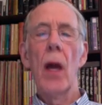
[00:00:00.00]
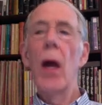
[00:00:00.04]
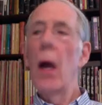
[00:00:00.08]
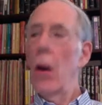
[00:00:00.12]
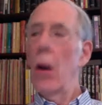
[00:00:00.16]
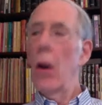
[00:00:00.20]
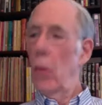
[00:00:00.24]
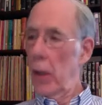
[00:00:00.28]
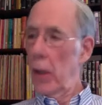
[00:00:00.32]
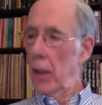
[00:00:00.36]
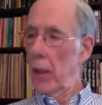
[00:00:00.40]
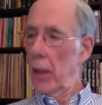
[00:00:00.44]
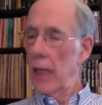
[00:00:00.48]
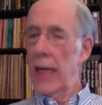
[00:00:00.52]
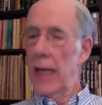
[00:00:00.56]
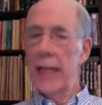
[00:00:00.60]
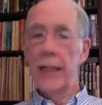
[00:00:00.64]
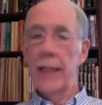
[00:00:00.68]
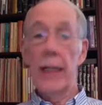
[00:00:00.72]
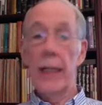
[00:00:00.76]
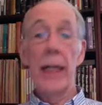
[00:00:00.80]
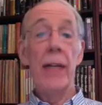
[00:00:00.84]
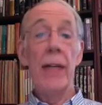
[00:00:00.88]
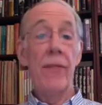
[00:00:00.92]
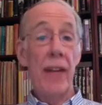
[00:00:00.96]
Well,
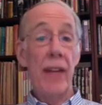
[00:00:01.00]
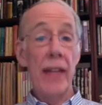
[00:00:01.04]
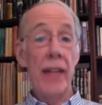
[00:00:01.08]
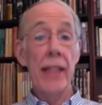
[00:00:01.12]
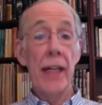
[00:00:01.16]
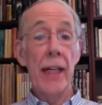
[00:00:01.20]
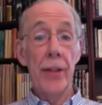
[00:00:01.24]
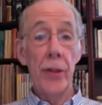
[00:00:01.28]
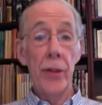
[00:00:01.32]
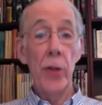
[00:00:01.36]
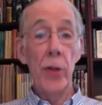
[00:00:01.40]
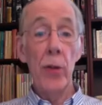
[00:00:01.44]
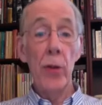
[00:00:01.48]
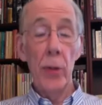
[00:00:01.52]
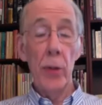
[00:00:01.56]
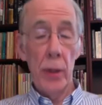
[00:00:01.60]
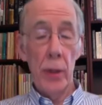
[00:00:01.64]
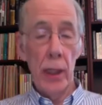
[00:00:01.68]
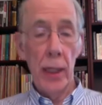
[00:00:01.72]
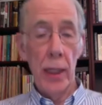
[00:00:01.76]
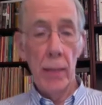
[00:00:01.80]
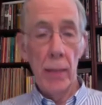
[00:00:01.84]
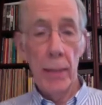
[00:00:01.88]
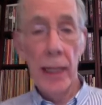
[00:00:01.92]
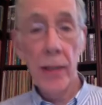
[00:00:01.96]
in fact, I do
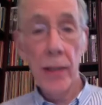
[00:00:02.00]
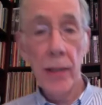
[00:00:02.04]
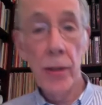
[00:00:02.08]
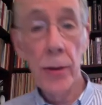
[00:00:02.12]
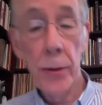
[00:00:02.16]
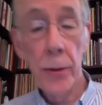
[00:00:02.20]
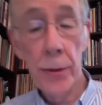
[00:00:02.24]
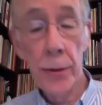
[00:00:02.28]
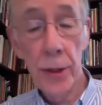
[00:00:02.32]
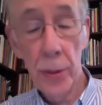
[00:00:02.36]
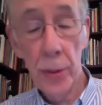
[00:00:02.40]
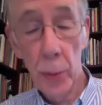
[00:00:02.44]
Michael Newton's